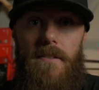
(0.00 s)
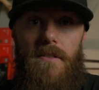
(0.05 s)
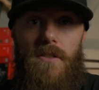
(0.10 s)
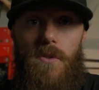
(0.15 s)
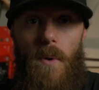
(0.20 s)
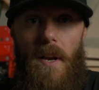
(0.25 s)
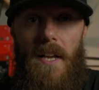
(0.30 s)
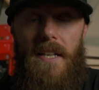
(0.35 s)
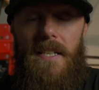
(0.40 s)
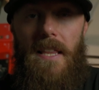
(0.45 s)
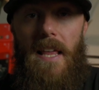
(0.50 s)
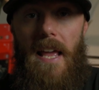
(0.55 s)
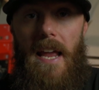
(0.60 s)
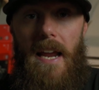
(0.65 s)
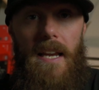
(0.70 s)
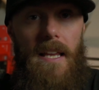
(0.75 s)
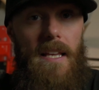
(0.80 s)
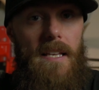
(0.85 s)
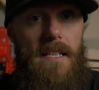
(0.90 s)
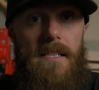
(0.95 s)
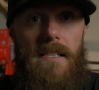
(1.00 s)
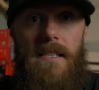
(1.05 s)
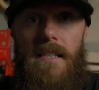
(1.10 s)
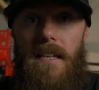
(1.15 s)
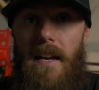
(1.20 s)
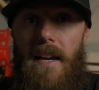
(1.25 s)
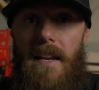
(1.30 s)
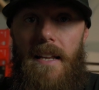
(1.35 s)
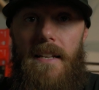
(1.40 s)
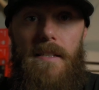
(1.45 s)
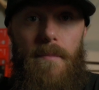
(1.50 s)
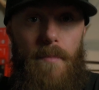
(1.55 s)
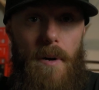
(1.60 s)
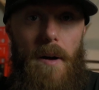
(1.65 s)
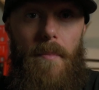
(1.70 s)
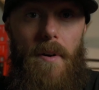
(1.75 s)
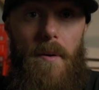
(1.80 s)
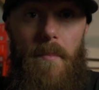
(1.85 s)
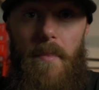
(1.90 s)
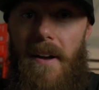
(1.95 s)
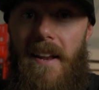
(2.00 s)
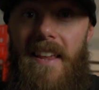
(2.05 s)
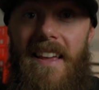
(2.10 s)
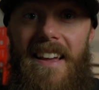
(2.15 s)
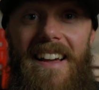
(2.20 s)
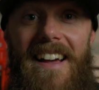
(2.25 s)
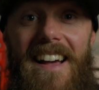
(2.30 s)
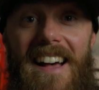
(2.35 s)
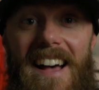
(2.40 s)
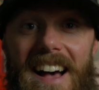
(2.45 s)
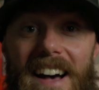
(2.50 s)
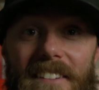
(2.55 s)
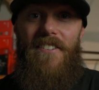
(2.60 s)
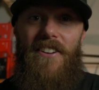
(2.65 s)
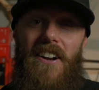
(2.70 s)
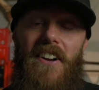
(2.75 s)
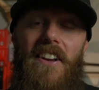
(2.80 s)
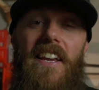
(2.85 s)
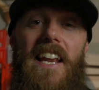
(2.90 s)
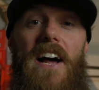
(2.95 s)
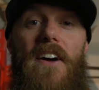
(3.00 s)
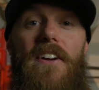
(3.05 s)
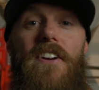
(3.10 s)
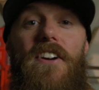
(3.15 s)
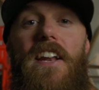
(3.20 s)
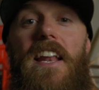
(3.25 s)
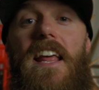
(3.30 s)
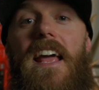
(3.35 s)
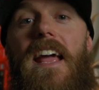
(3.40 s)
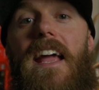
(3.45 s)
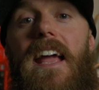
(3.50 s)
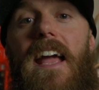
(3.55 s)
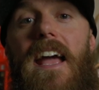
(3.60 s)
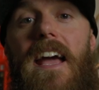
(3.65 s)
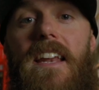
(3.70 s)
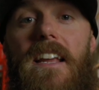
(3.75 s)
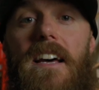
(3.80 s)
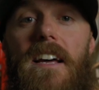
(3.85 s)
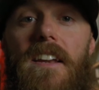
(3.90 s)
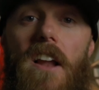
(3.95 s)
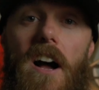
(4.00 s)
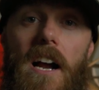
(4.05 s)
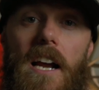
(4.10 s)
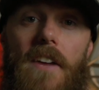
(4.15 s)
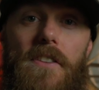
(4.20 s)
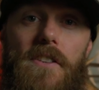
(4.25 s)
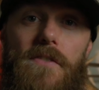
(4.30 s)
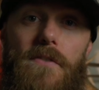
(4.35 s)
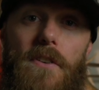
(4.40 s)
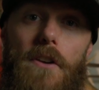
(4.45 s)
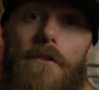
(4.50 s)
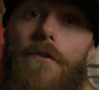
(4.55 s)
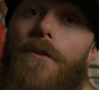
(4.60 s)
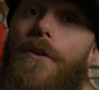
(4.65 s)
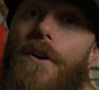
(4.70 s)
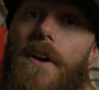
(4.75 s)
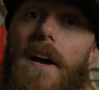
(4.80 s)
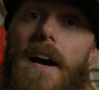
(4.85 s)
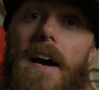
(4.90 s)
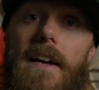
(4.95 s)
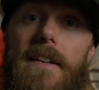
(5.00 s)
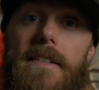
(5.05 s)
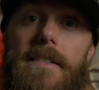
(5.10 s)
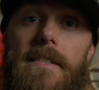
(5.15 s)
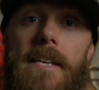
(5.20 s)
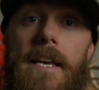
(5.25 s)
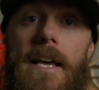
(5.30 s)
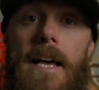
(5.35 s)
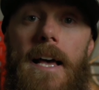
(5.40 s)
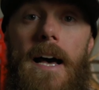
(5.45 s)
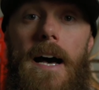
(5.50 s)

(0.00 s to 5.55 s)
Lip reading: sweating to the 80s, and it's a bummer, but I figured I'll get out here today and knock out this video for you guys.